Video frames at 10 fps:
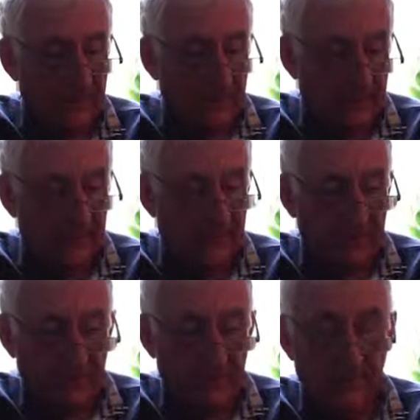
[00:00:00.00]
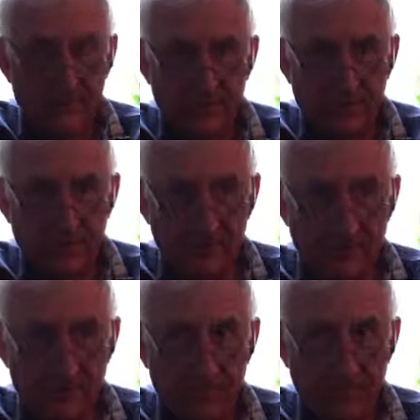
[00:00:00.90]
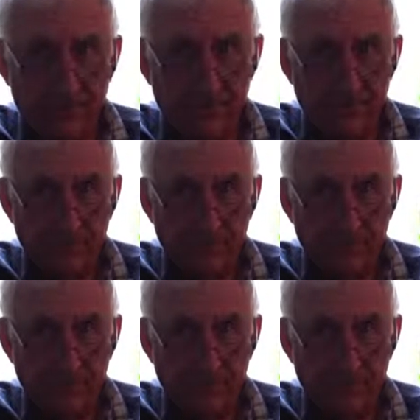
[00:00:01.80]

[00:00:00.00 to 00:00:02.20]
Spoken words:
young, single and childless couples.